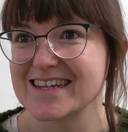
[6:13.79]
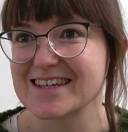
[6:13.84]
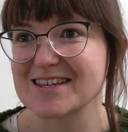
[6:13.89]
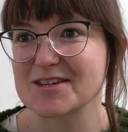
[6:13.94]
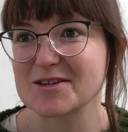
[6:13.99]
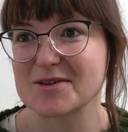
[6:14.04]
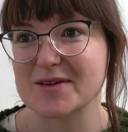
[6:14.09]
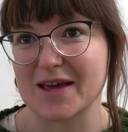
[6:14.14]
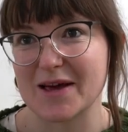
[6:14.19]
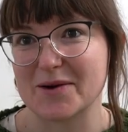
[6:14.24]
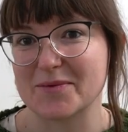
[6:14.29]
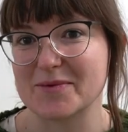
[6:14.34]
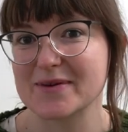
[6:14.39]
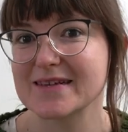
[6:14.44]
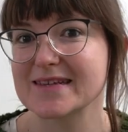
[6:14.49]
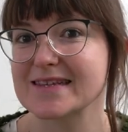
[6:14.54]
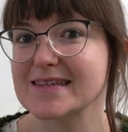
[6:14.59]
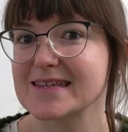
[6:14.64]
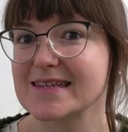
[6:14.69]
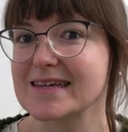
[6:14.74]
So yeah,
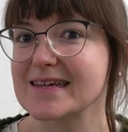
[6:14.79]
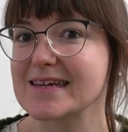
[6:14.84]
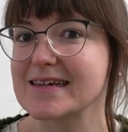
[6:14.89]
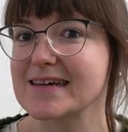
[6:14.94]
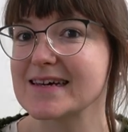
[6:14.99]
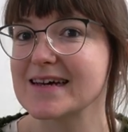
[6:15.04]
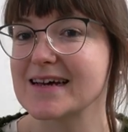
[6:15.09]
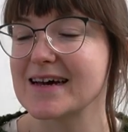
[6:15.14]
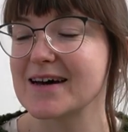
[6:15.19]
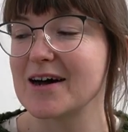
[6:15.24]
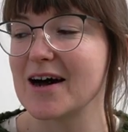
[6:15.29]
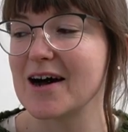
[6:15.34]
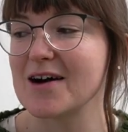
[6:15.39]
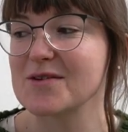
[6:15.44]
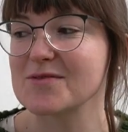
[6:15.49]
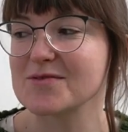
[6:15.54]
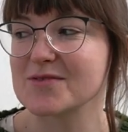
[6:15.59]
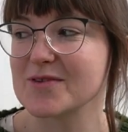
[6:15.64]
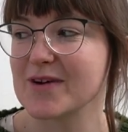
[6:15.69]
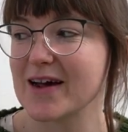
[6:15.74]
we'll see
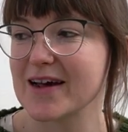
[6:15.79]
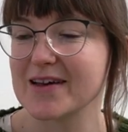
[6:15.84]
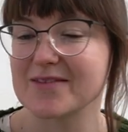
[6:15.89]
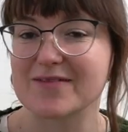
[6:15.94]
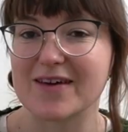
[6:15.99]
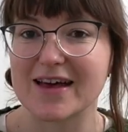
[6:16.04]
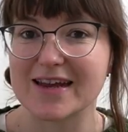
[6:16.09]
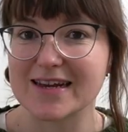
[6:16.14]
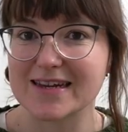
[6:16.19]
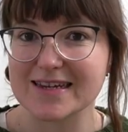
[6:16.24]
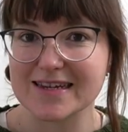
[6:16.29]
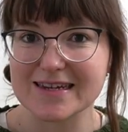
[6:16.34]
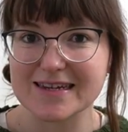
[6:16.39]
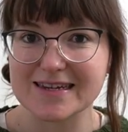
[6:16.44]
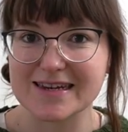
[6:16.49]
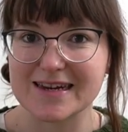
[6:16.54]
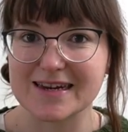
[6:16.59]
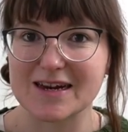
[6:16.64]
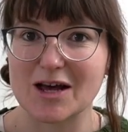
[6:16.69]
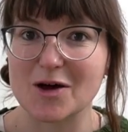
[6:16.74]
after I've
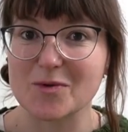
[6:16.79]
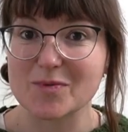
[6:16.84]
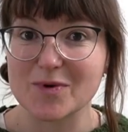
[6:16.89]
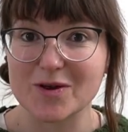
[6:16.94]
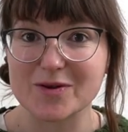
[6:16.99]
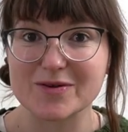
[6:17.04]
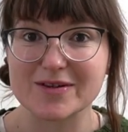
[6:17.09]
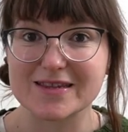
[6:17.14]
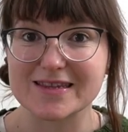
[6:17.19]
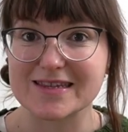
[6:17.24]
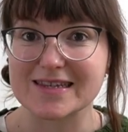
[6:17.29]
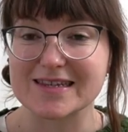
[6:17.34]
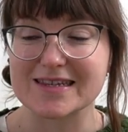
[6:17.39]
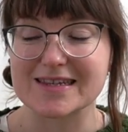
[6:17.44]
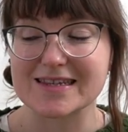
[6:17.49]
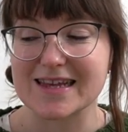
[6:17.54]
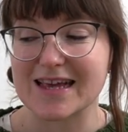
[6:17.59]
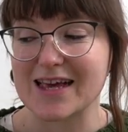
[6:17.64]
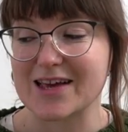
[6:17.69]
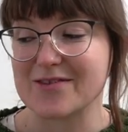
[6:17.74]
edited and uploaded
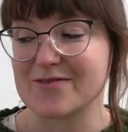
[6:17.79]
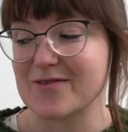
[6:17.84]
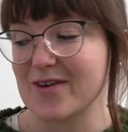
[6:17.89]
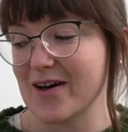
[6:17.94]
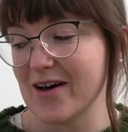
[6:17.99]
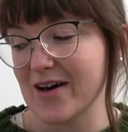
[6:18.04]
this if